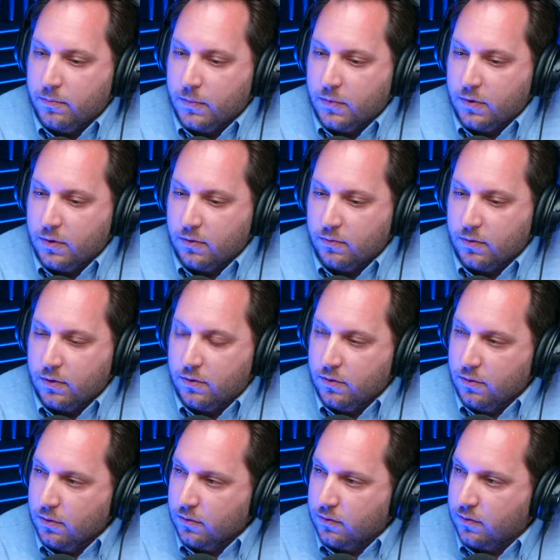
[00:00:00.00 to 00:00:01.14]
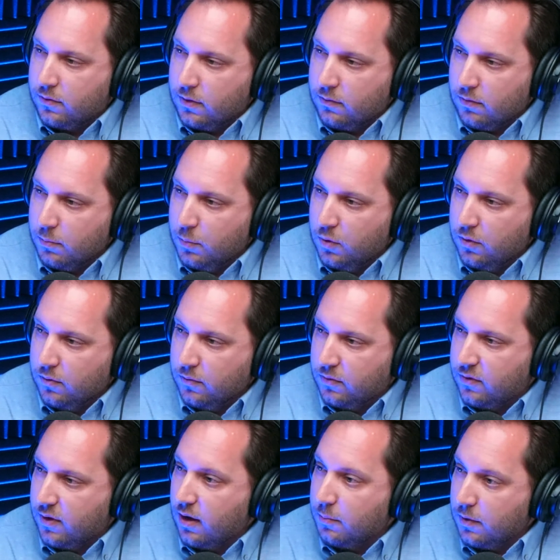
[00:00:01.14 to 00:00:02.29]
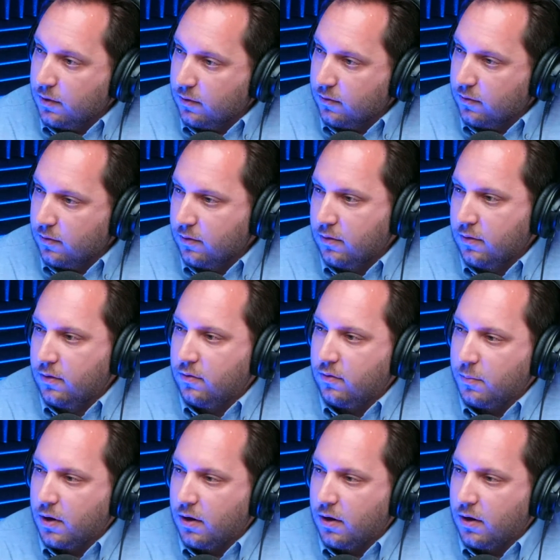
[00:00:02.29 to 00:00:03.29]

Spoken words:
to reduce and remove sediments from